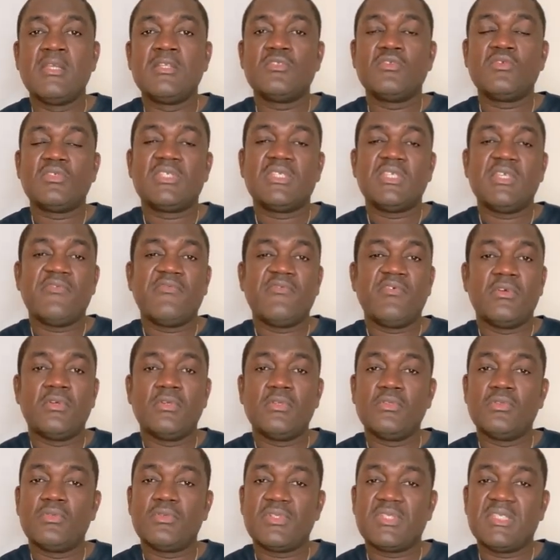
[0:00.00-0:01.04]
to see if
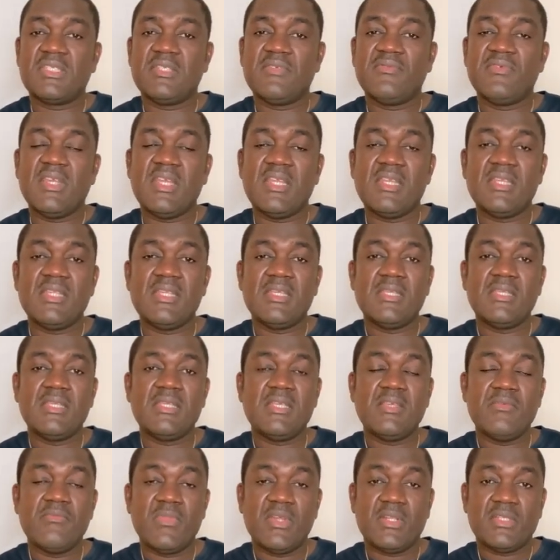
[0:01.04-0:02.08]
you receive any
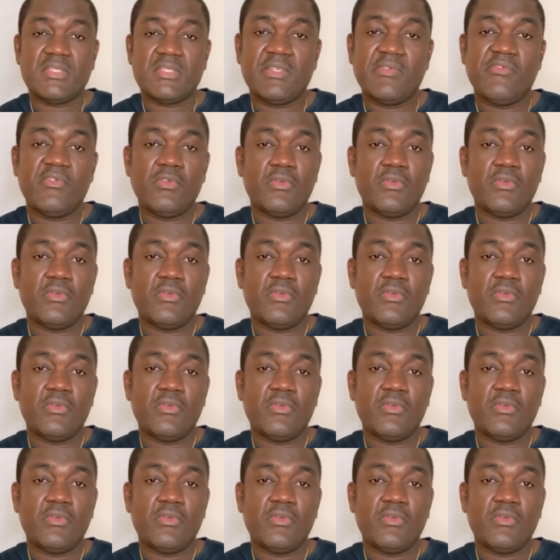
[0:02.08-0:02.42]
emails.